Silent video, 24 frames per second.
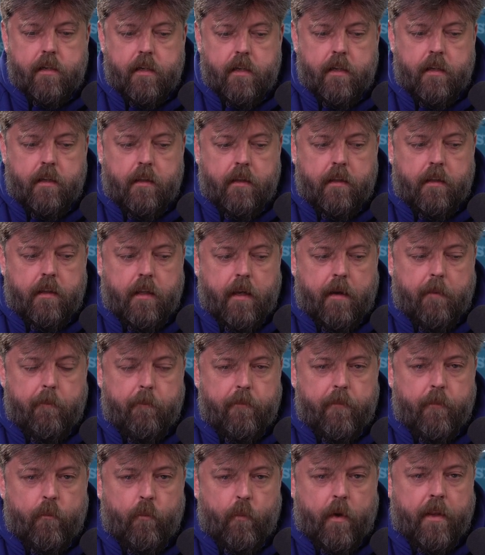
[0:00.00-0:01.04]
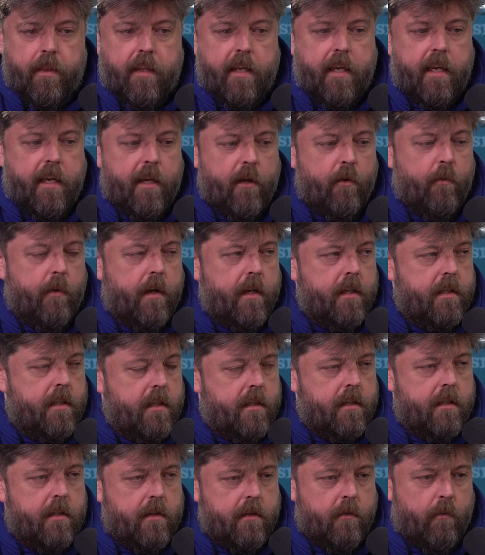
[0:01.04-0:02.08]
And one thing he always
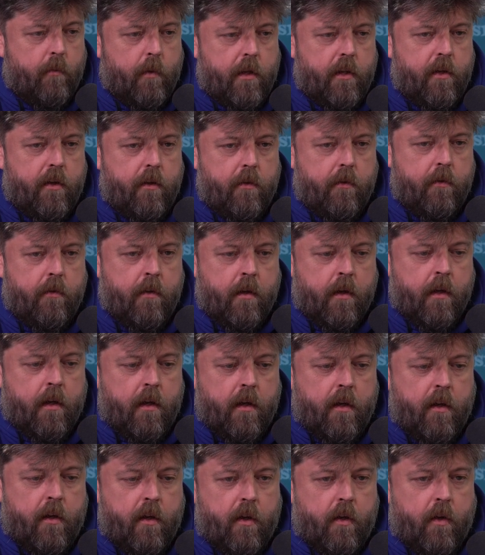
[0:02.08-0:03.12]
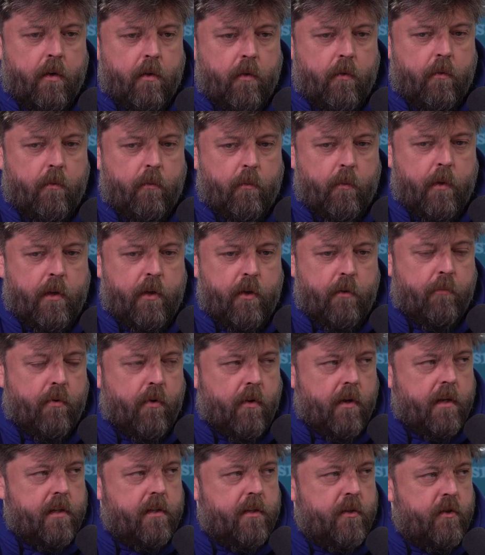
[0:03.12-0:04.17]
says is that when you
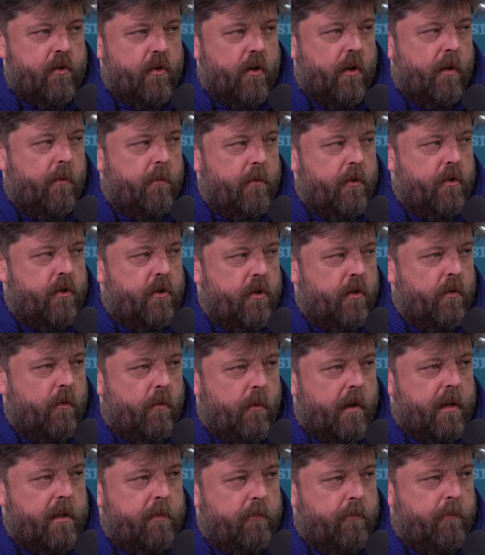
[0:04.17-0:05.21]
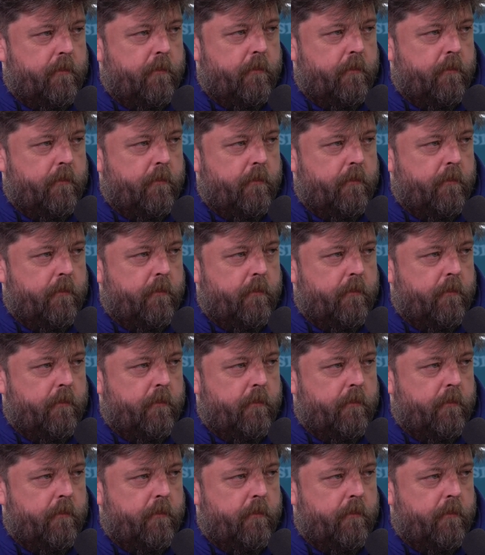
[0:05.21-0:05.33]
price a job, you should always